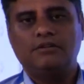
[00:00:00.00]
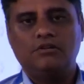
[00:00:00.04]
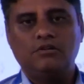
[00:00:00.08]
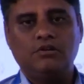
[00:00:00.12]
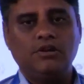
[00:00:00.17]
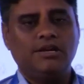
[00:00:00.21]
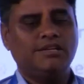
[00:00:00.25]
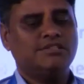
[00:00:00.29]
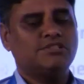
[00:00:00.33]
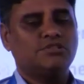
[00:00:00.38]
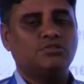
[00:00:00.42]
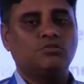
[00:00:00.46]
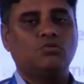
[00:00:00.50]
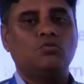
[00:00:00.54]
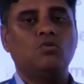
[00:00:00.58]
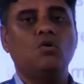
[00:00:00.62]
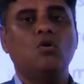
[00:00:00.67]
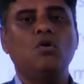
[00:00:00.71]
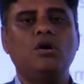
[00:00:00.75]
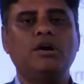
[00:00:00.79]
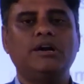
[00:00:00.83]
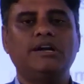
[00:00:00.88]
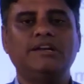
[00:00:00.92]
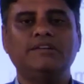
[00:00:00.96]
just
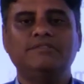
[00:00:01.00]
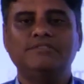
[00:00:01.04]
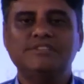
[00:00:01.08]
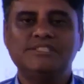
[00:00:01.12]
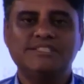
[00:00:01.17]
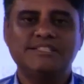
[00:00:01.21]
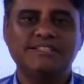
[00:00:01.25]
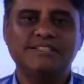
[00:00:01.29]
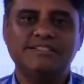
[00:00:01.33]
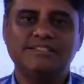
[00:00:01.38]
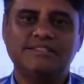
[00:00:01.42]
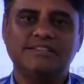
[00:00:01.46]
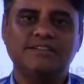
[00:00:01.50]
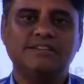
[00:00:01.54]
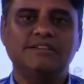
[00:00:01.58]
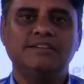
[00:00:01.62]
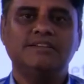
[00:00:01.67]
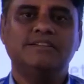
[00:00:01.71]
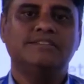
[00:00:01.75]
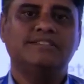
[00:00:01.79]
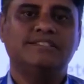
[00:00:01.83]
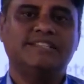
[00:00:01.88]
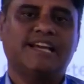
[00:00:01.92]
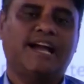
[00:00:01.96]
go and visit
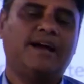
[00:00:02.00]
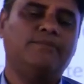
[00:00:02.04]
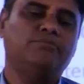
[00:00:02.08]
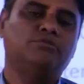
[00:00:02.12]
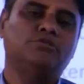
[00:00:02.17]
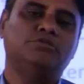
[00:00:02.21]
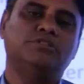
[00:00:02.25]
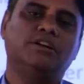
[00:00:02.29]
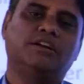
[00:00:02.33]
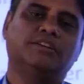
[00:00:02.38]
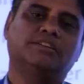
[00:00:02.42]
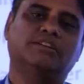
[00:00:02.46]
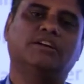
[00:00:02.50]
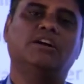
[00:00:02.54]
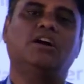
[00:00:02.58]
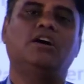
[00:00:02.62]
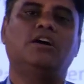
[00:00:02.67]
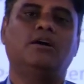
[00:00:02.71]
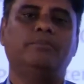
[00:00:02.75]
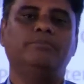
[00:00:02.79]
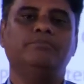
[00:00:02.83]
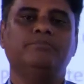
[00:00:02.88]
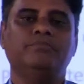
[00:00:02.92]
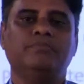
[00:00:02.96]

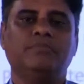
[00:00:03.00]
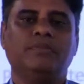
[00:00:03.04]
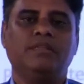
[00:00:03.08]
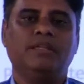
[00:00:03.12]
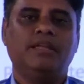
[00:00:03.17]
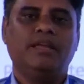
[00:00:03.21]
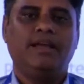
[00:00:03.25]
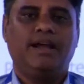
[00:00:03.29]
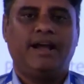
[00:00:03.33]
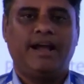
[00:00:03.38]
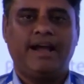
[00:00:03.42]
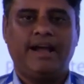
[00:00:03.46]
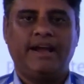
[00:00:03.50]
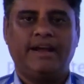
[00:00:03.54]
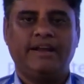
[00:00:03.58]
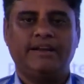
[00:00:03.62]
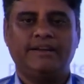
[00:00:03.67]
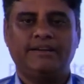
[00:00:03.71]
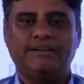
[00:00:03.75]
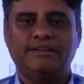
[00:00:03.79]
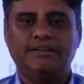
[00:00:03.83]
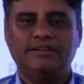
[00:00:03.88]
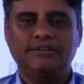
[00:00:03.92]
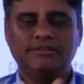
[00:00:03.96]
tableau.com
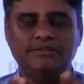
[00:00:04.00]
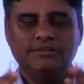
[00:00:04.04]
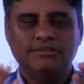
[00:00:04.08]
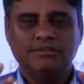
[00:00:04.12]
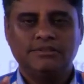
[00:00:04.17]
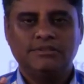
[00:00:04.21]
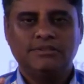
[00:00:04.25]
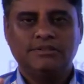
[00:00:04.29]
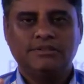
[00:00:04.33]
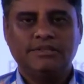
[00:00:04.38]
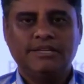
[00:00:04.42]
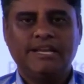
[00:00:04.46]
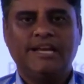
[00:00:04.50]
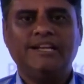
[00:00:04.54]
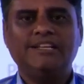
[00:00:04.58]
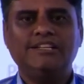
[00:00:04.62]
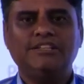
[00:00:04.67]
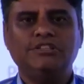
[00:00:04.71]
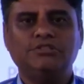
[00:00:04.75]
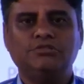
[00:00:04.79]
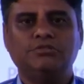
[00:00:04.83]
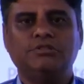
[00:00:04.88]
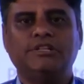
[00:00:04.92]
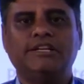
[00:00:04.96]
and get
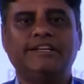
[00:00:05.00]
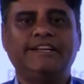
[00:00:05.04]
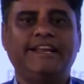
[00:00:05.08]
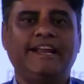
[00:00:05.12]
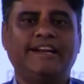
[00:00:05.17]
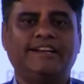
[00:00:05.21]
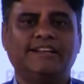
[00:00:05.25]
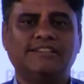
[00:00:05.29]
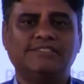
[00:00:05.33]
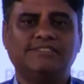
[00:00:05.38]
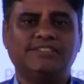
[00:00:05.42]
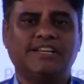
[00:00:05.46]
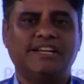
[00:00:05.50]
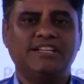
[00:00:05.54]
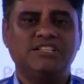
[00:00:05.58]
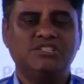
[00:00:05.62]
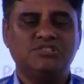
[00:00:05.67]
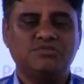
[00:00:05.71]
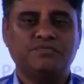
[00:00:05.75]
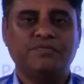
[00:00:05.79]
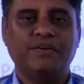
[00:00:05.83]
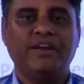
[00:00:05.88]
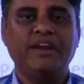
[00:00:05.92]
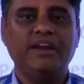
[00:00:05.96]
into the data
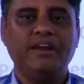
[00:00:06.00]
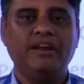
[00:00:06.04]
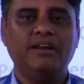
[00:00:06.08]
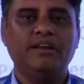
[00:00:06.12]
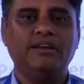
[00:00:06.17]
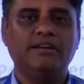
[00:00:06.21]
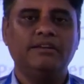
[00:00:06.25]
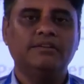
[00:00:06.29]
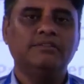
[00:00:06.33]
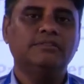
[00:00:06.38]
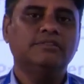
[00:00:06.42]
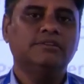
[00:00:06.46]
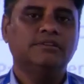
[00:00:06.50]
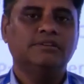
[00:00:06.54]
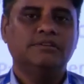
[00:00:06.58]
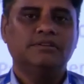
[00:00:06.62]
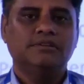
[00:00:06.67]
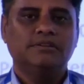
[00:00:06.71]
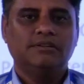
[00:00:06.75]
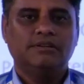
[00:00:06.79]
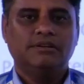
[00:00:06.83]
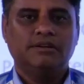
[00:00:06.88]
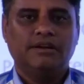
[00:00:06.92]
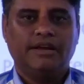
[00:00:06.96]
science field
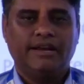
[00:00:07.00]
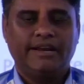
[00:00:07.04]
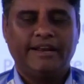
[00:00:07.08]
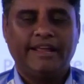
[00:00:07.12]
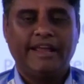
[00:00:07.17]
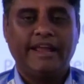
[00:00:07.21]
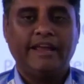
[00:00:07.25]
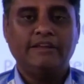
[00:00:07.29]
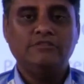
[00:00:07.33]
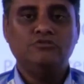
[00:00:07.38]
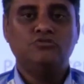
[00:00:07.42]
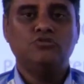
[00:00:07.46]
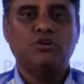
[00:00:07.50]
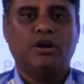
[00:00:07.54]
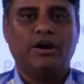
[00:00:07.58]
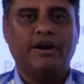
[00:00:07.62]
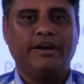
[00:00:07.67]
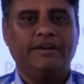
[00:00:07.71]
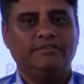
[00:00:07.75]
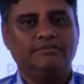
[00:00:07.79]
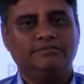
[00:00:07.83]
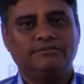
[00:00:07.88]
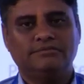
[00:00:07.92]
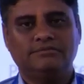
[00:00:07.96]
and
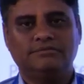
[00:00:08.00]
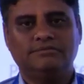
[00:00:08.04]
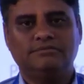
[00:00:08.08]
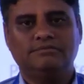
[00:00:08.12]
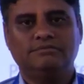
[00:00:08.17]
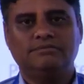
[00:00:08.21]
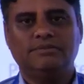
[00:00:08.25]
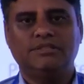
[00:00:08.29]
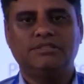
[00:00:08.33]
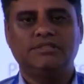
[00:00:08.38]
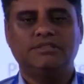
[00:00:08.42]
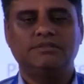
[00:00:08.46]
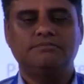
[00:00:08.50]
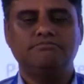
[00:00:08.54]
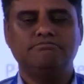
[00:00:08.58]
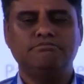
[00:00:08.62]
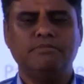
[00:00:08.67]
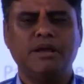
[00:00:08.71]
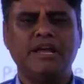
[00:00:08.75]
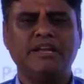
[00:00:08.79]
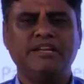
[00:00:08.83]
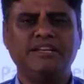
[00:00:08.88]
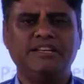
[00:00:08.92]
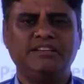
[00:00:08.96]
enjoy with
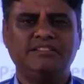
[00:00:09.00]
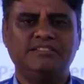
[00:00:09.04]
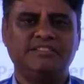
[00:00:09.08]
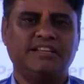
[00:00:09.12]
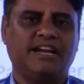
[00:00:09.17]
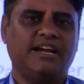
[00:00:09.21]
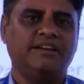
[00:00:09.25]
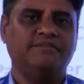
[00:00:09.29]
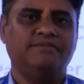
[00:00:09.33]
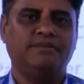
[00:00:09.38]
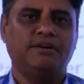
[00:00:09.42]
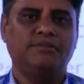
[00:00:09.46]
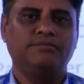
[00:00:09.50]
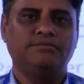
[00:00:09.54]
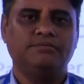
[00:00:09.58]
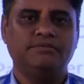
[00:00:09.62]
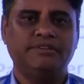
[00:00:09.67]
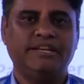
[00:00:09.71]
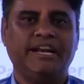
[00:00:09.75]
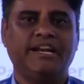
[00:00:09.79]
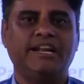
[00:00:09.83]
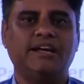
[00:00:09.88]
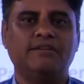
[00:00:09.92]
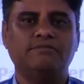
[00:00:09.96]
many type of
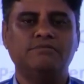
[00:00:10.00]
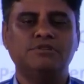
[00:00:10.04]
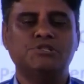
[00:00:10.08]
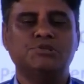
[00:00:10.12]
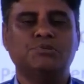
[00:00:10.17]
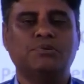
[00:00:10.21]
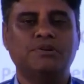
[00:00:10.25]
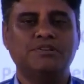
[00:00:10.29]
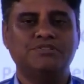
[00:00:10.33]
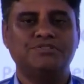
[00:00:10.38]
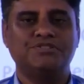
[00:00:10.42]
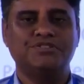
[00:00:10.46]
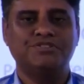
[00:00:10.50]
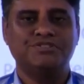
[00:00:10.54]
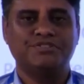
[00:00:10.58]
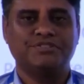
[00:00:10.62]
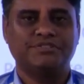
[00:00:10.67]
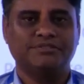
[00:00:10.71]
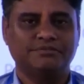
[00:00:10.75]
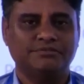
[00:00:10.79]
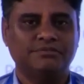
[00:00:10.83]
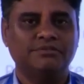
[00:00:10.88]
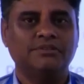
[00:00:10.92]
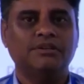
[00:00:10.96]
data
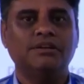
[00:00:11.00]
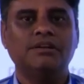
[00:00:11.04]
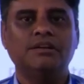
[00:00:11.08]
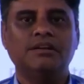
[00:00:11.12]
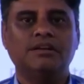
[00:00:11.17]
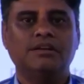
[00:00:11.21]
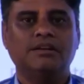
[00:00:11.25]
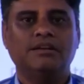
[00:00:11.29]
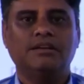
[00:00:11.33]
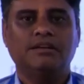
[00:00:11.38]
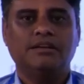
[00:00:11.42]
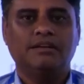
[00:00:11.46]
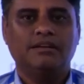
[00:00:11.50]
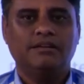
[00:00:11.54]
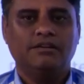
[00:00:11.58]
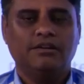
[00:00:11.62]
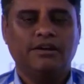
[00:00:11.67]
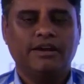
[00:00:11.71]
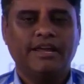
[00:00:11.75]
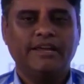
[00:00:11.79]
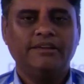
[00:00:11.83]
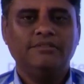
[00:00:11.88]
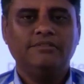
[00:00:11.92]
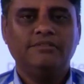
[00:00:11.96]
visualization.
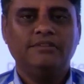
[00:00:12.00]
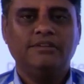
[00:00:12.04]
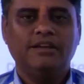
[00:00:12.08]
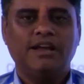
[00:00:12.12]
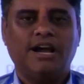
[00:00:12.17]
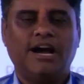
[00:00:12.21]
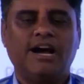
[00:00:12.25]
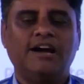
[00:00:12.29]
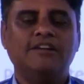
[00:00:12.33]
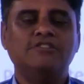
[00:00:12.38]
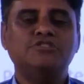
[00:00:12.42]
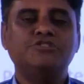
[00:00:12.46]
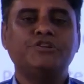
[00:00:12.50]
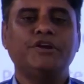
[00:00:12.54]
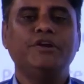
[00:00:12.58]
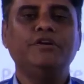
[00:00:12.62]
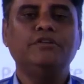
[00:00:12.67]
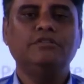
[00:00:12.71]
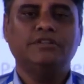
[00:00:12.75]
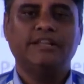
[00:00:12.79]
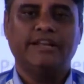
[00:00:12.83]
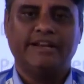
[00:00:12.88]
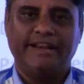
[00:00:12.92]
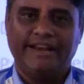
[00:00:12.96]
Okay, I'll see
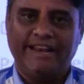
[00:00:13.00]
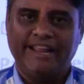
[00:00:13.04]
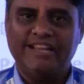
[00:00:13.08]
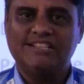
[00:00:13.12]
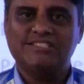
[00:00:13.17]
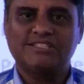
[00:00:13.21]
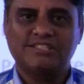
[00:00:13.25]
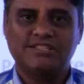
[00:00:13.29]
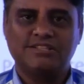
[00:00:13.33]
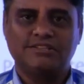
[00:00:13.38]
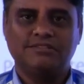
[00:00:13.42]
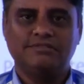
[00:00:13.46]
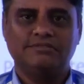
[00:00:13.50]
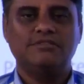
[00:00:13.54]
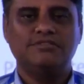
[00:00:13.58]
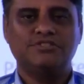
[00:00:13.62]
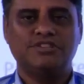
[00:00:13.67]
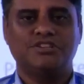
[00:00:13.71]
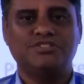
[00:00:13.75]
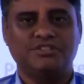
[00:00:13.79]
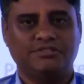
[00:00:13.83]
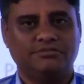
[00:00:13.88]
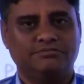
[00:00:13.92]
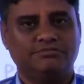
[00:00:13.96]
you in the next
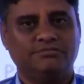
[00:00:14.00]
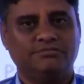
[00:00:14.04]
session.